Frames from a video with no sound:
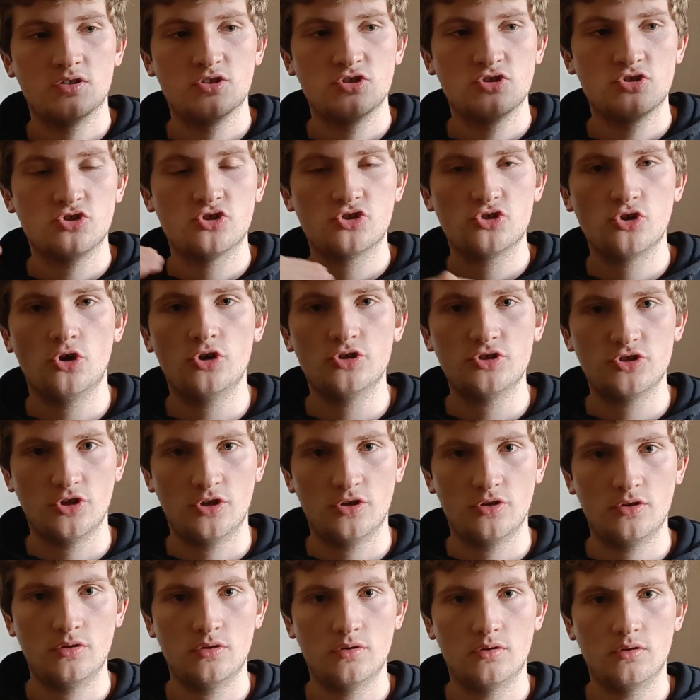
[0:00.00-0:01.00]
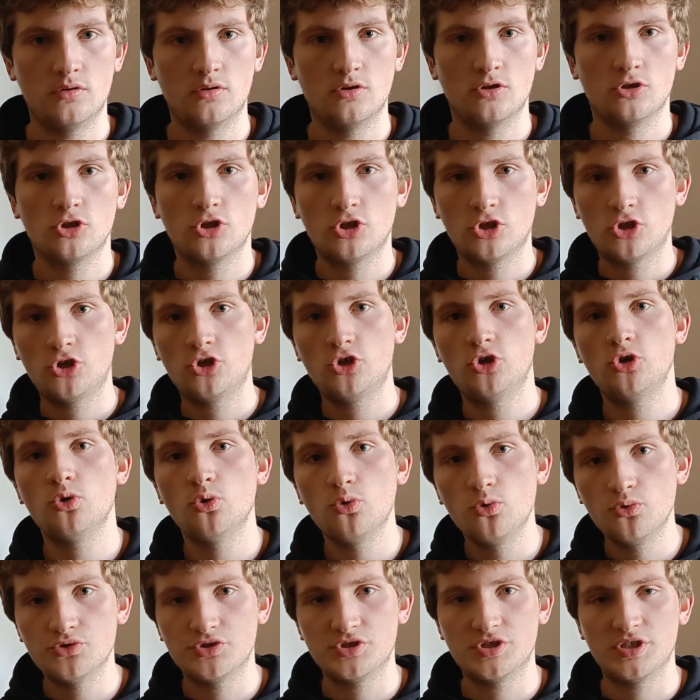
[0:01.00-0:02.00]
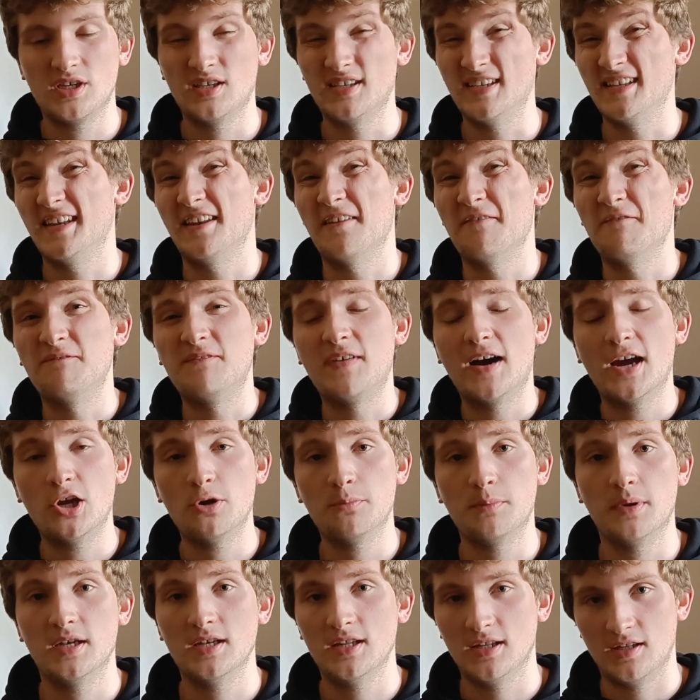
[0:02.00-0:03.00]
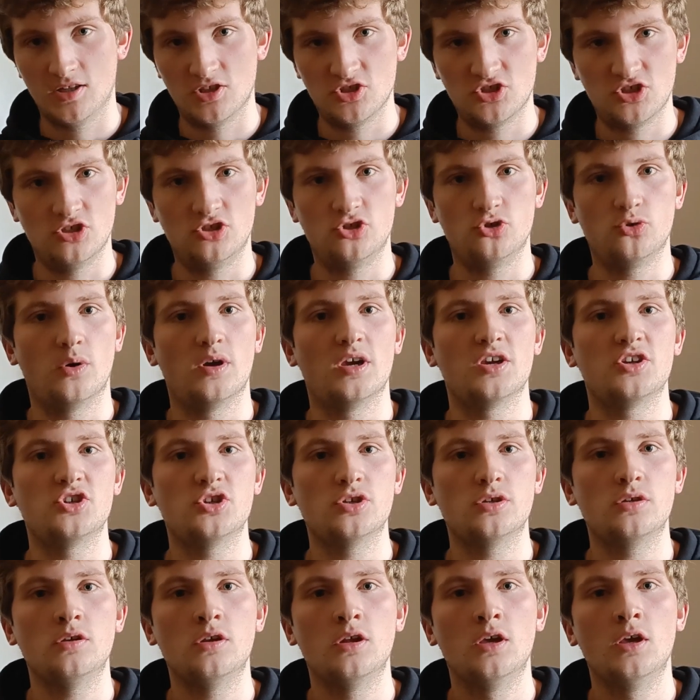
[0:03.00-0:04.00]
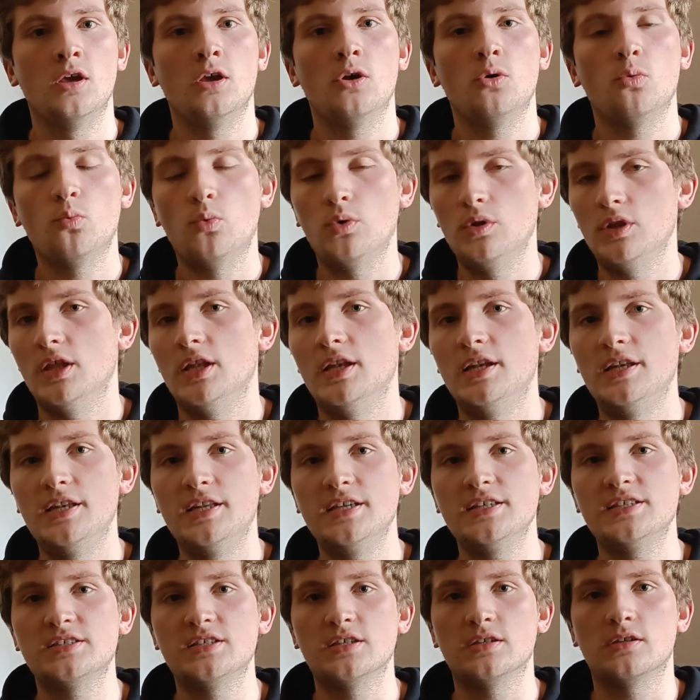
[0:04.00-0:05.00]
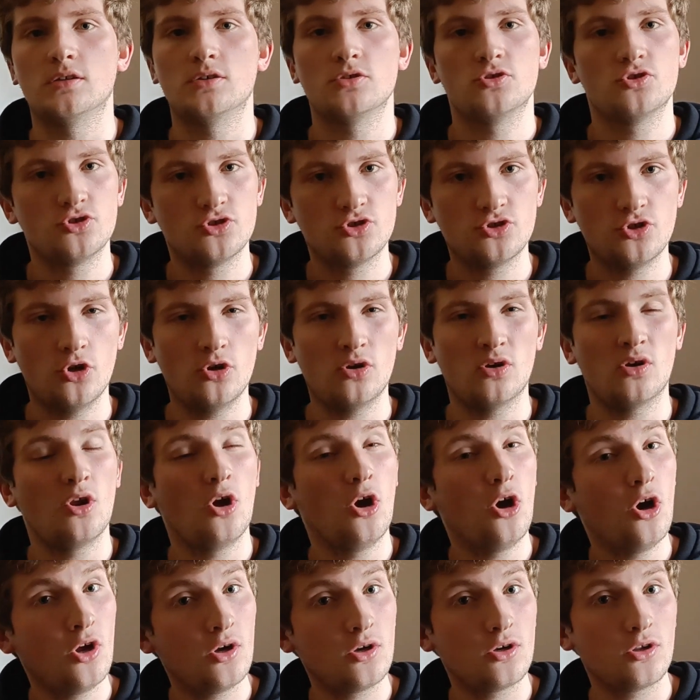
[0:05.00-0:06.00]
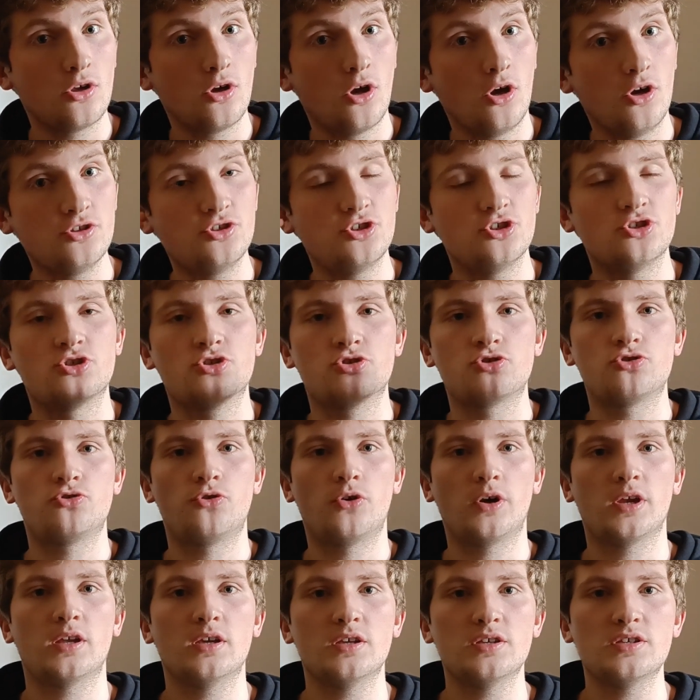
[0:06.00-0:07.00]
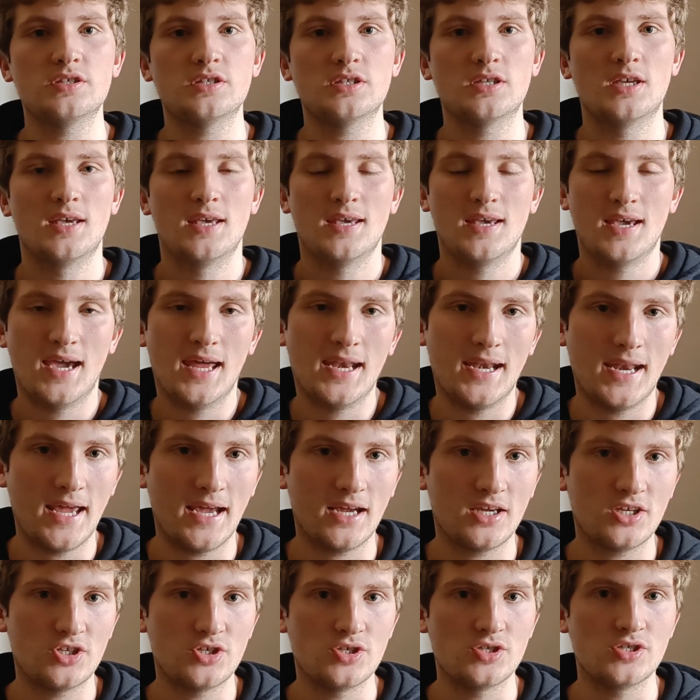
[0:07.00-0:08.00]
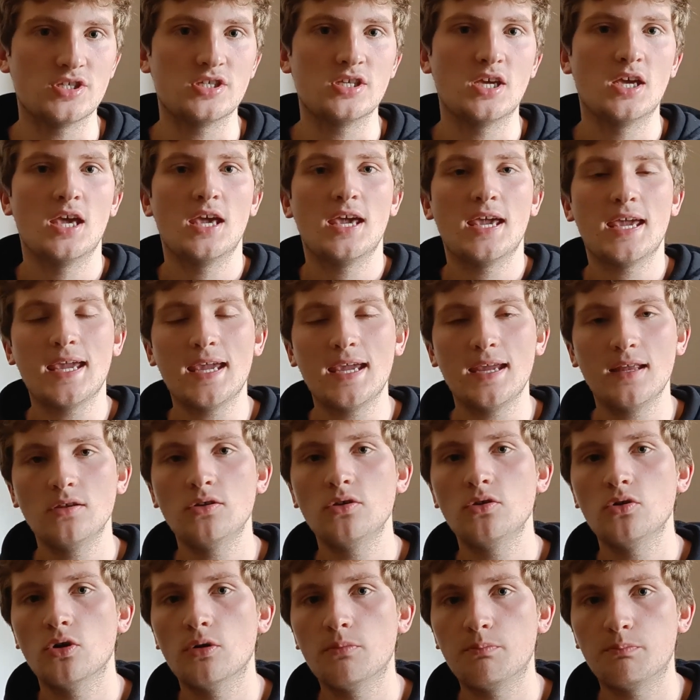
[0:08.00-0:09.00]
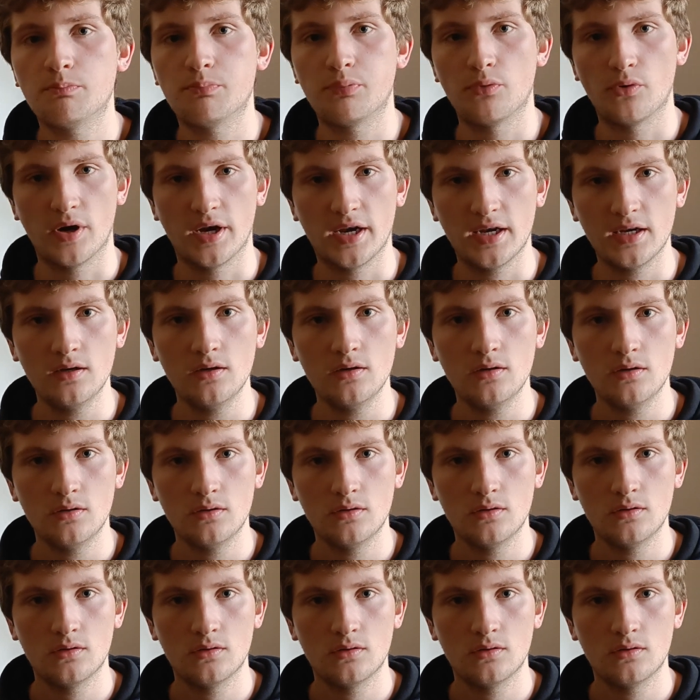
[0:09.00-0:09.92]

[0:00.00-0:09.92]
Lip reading: Certain cues in an environment, in a situation, will elicit certain unconscious triggers and actions in your brain